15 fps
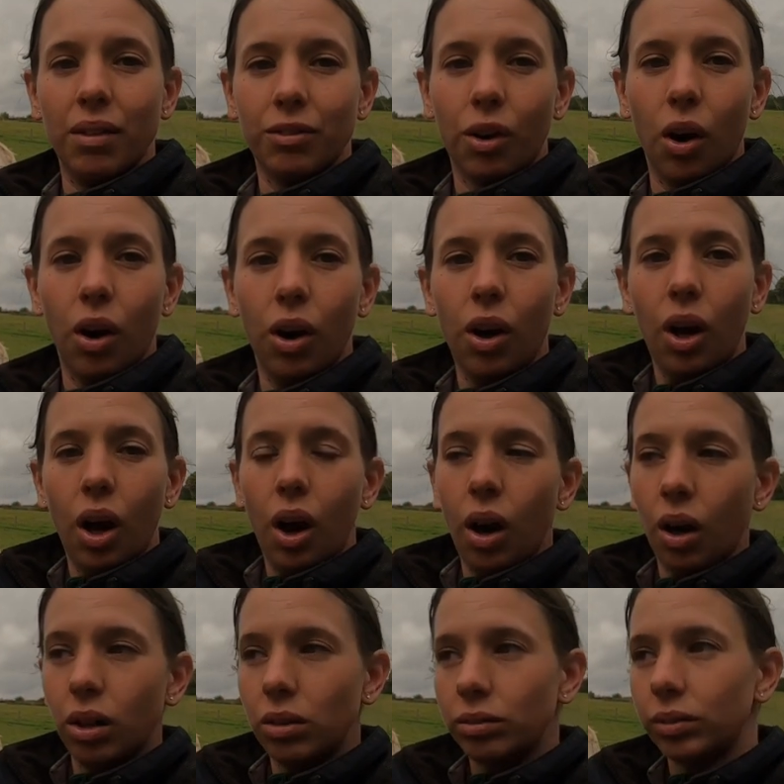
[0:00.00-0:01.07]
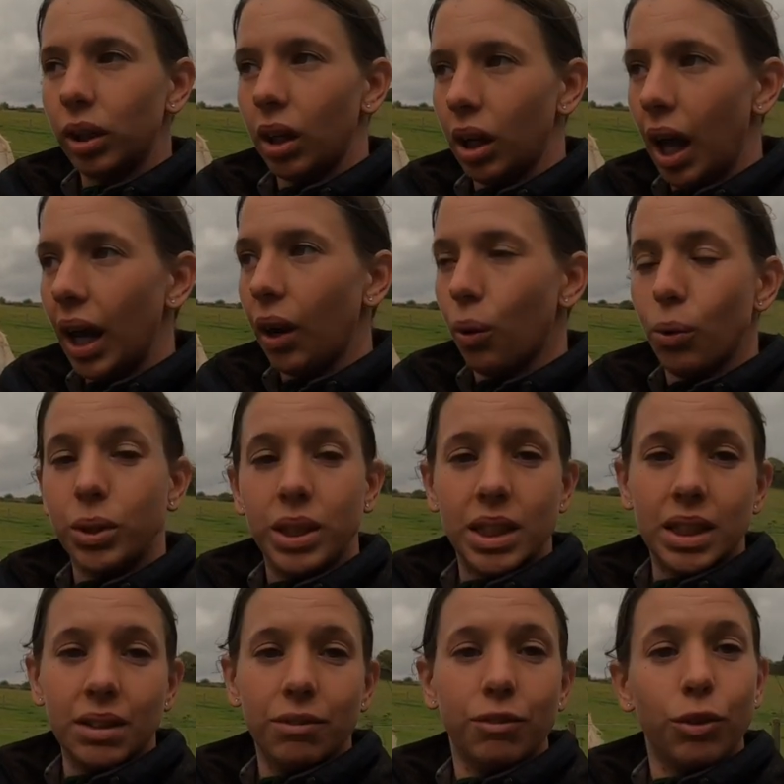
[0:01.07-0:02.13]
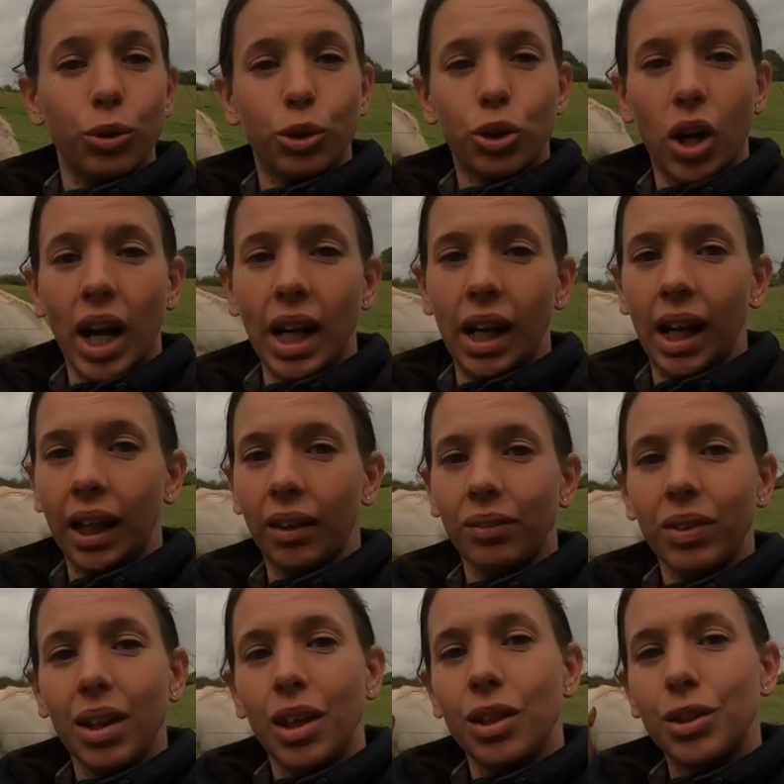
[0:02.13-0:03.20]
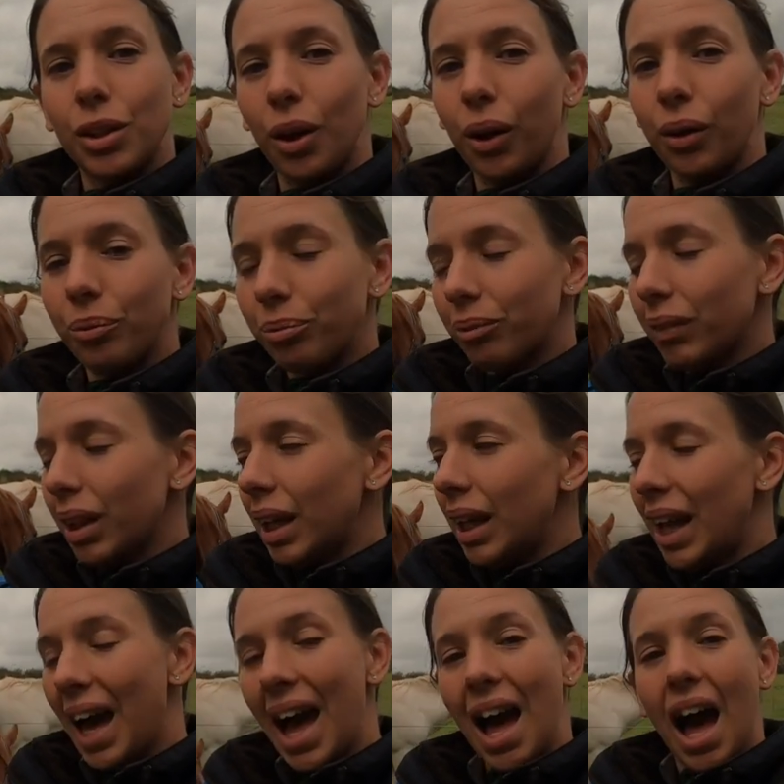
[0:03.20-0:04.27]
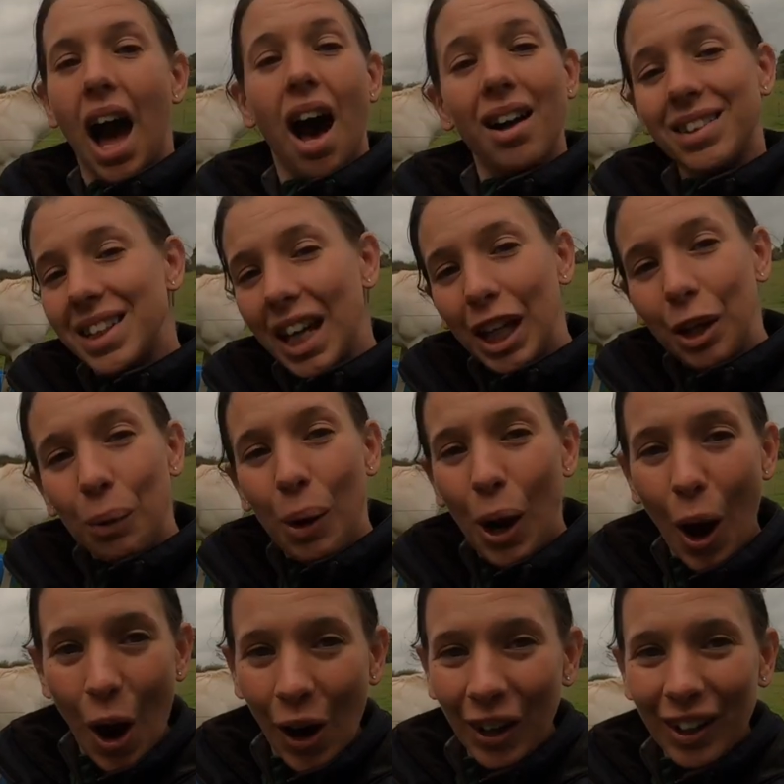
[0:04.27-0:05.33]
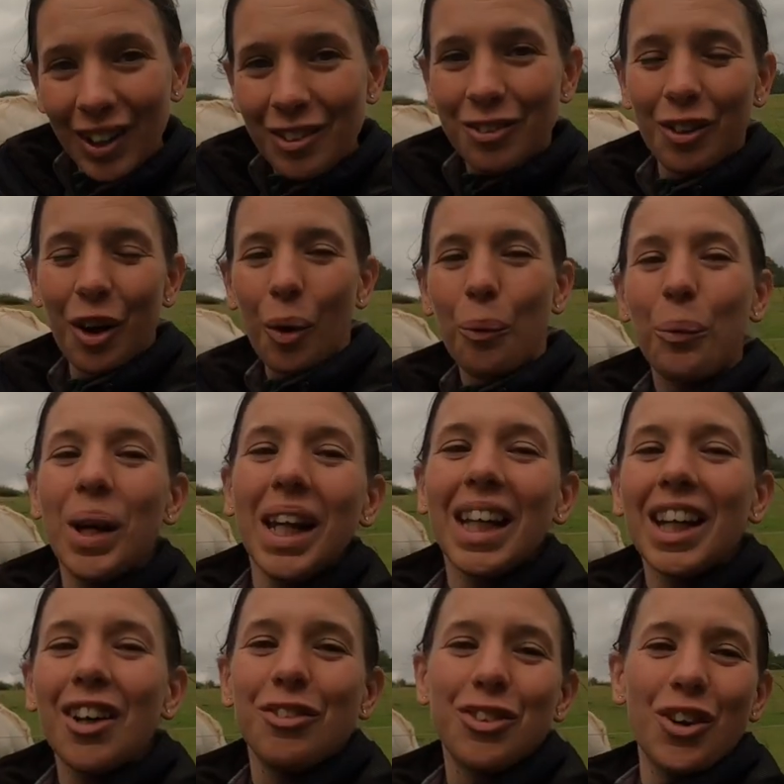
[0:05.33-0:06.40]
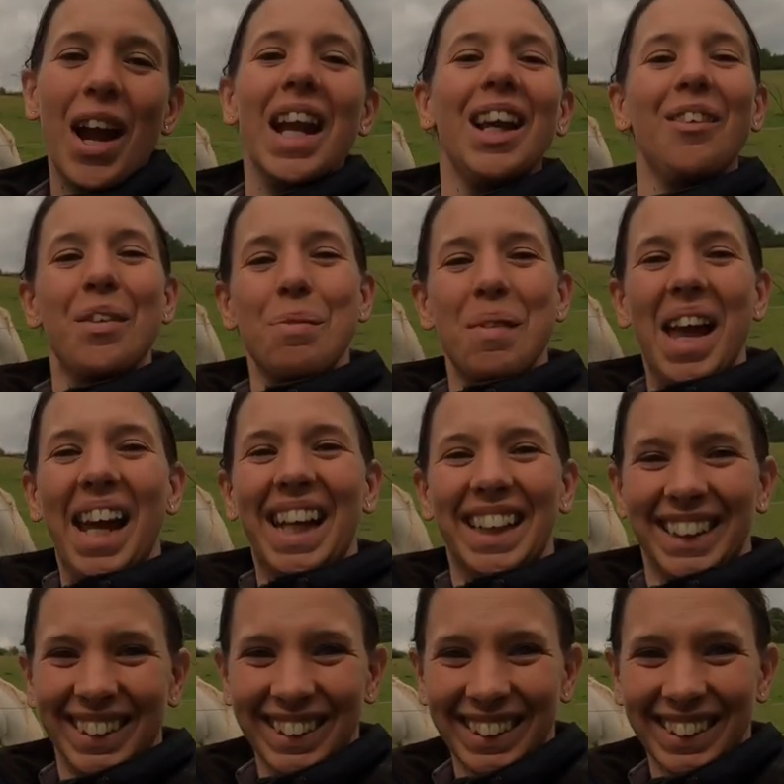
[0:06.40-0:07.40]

I've got like horses in full training. So yeah, I'll take you along for a week of training with me.